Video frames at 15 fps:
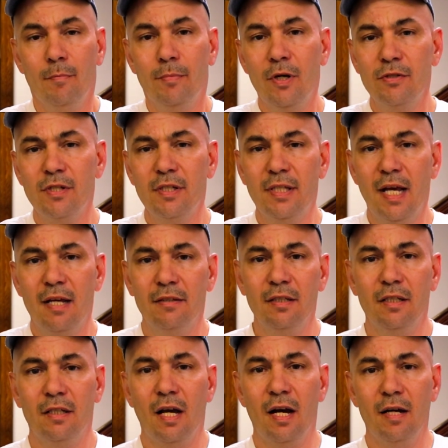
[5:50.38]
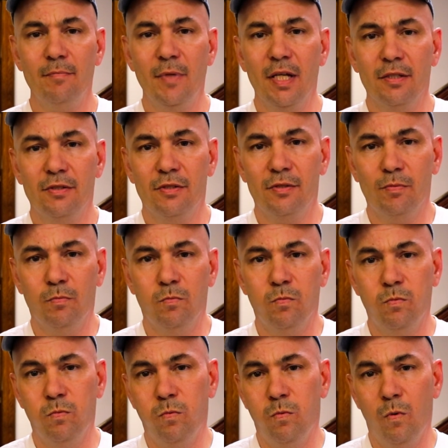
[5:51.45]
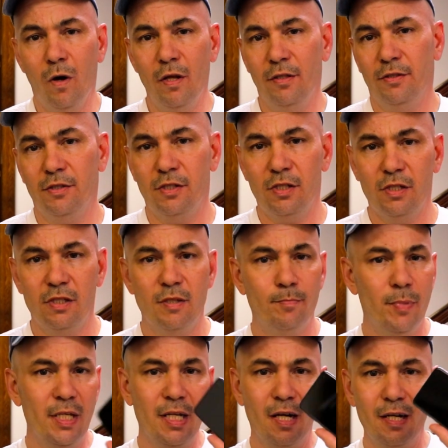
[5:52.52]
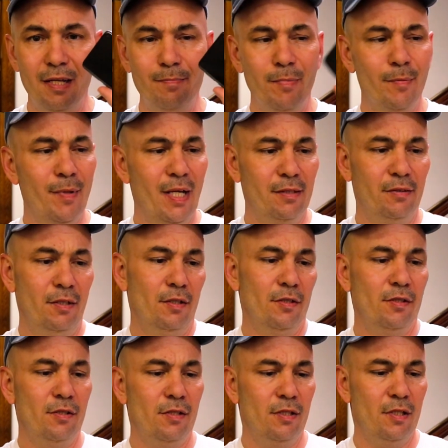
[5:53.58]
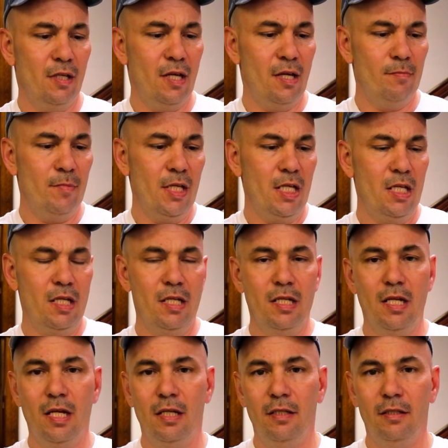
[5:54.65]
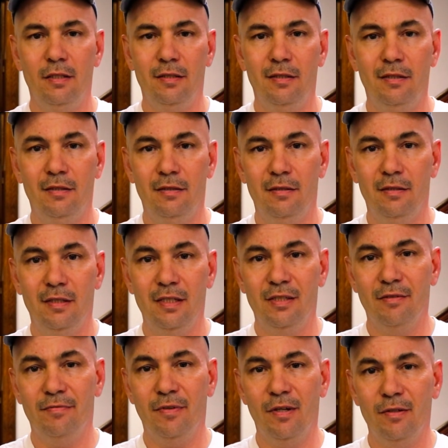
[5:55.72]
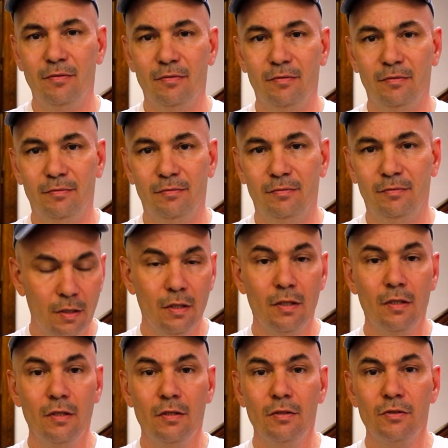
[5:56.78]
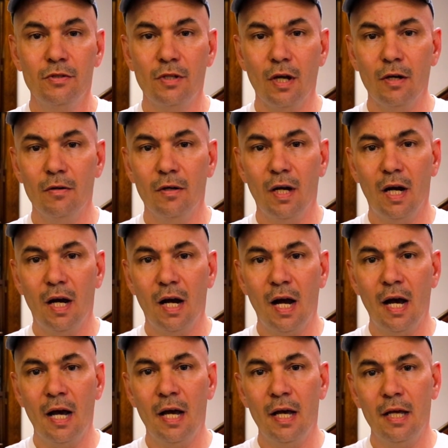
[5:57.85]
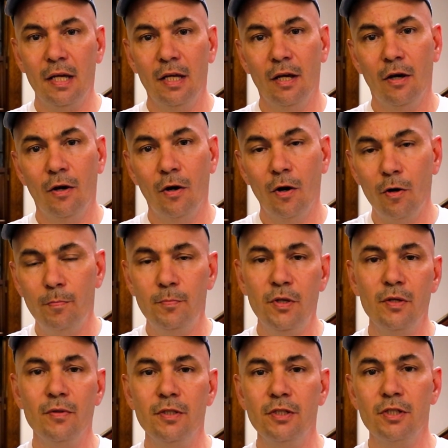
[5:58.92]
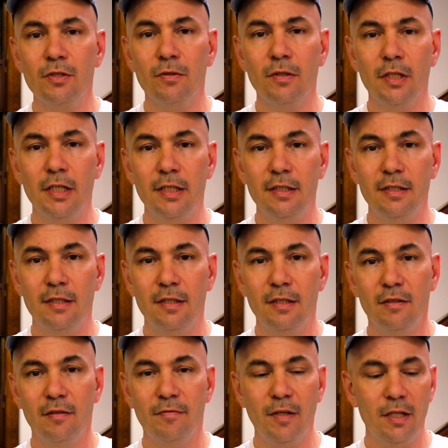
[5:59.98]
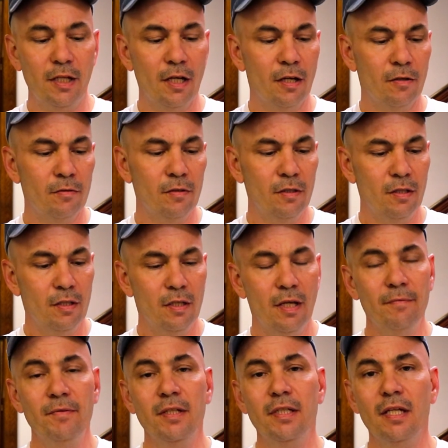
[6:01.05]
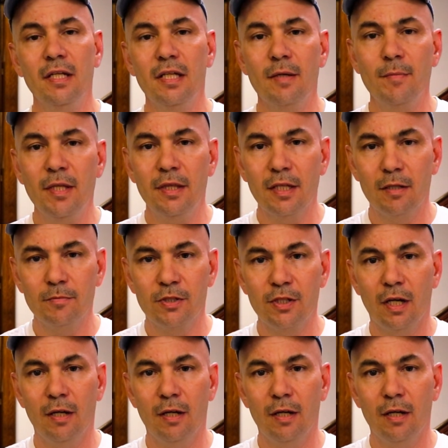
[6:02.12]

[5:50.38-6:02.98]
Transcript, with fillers: post it down in the comments. What's the big hype about this? I mean, it's a phone. So I hope you enjoyed the video. If you did, give me thumbs